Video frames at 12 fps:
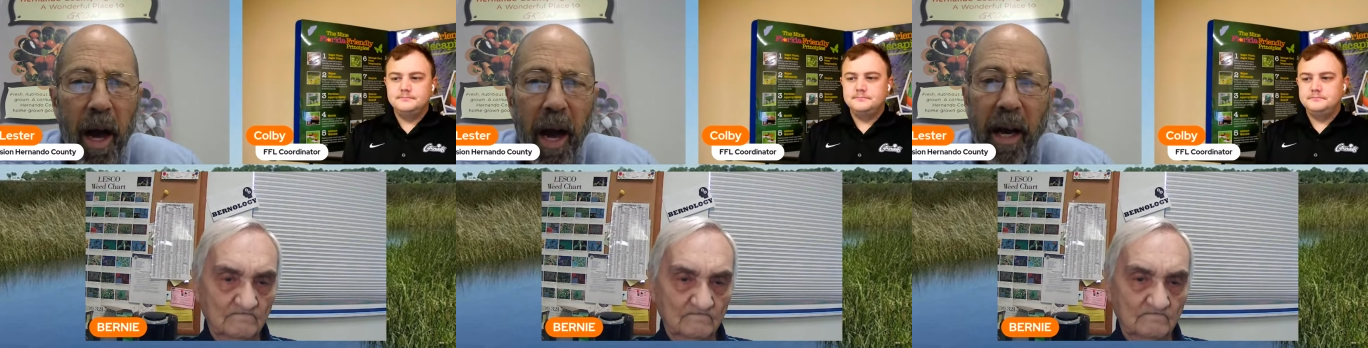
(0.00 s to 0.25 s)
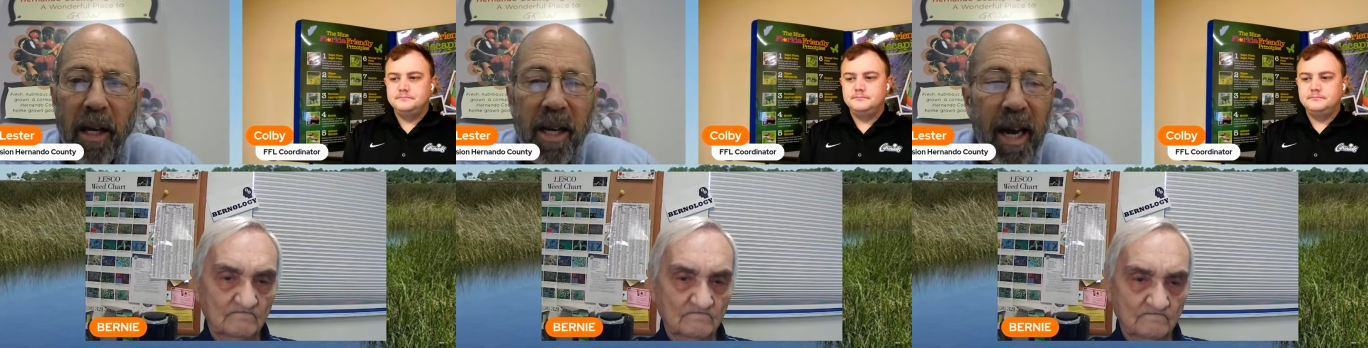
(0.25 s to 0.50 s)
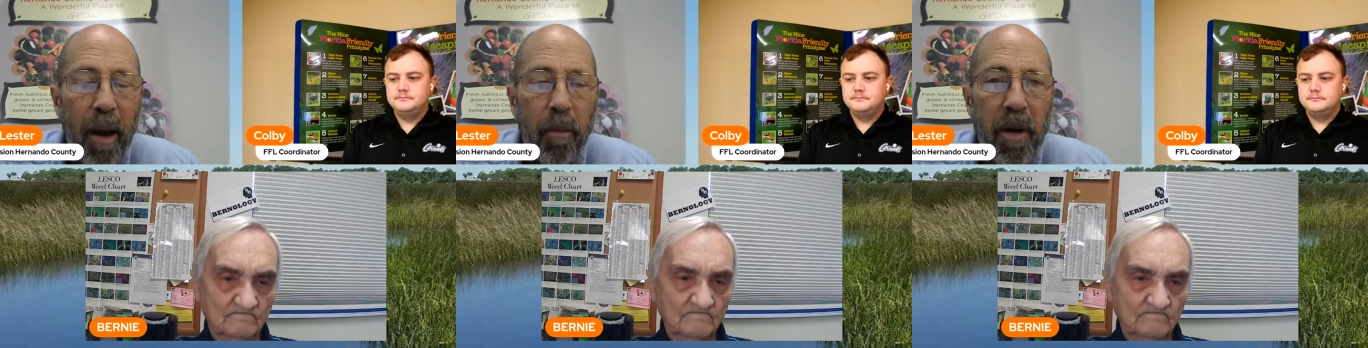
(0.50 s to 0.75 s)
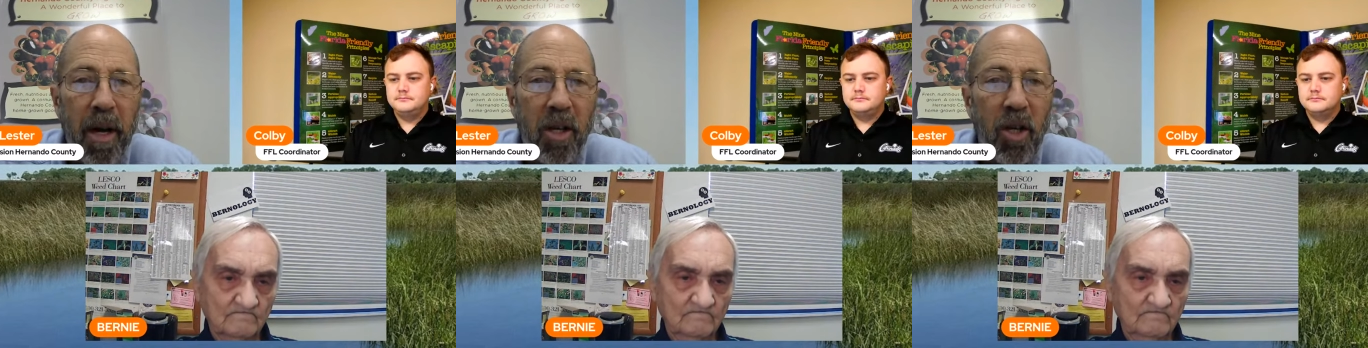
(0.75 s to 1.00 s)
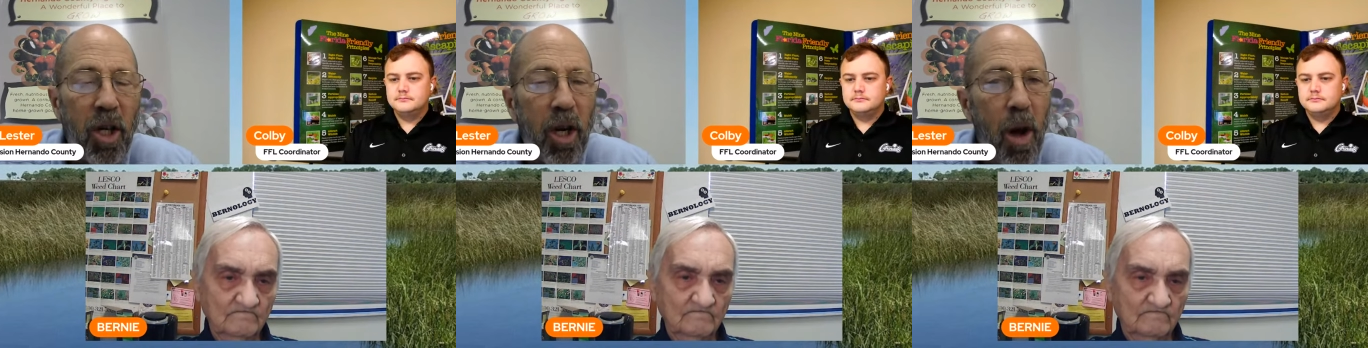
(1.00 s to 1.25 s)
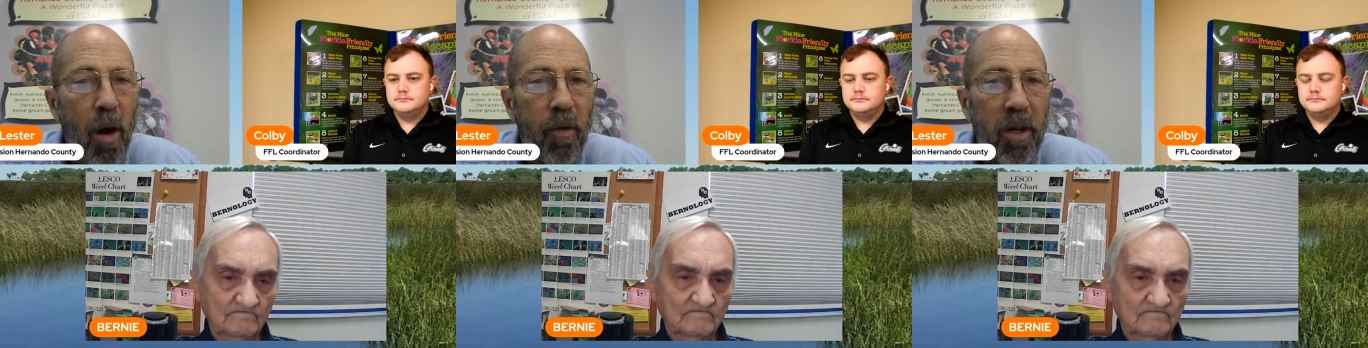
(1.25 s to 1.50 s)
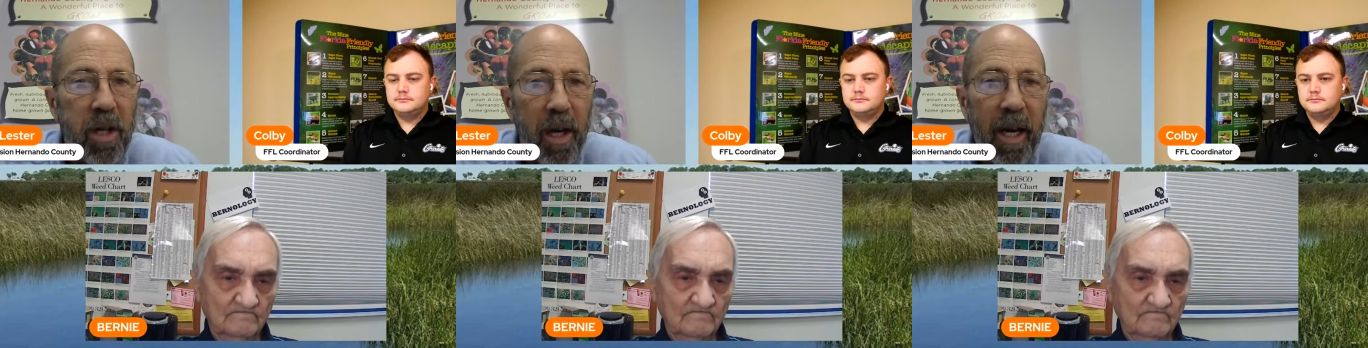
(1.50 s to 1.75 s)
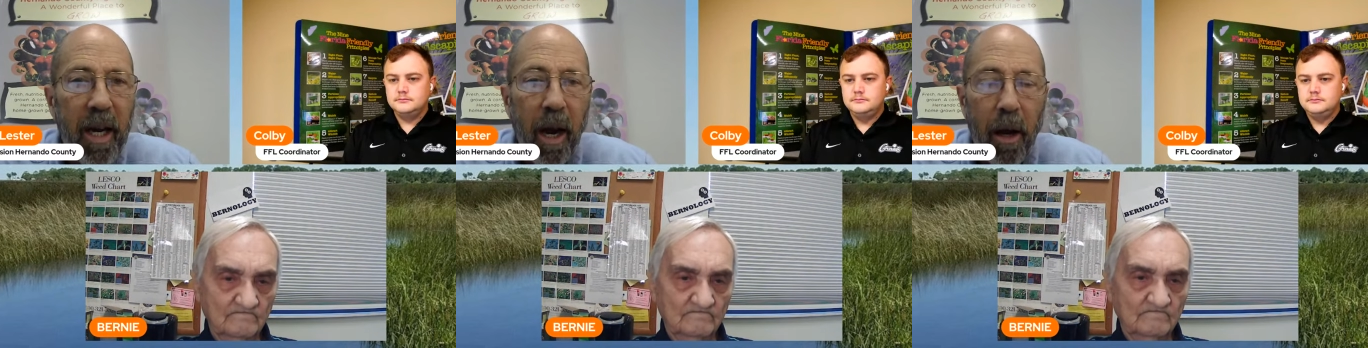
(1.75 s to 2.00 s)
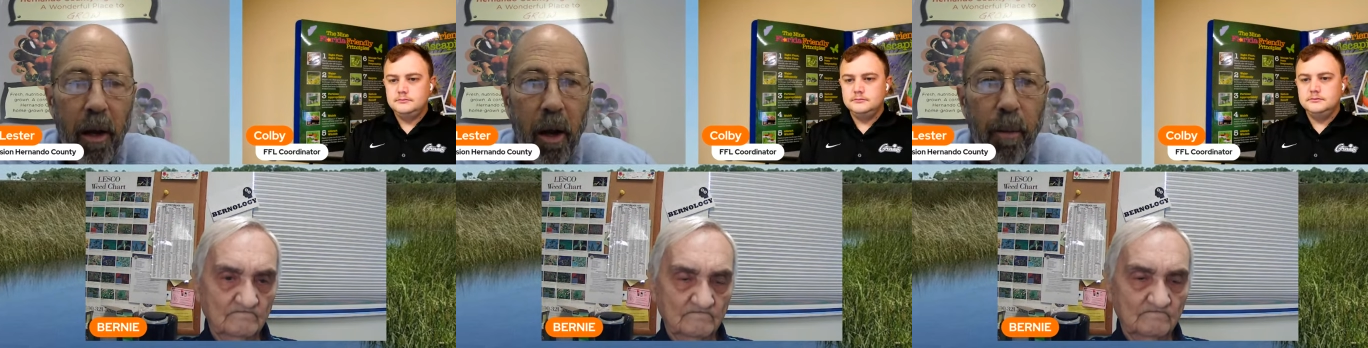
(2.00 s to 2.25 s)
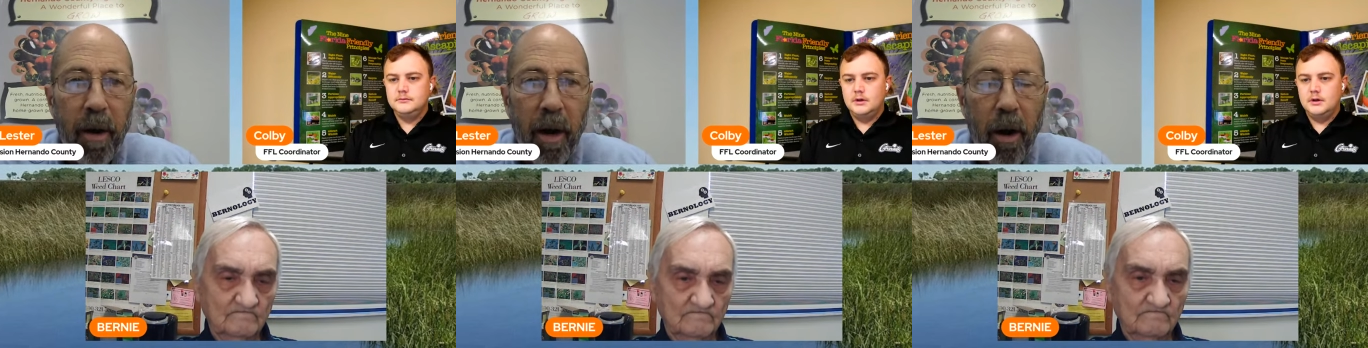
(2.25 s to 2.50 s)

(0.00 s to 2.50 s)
Speaker 1: and dampness, you know, if it's leaking a little bit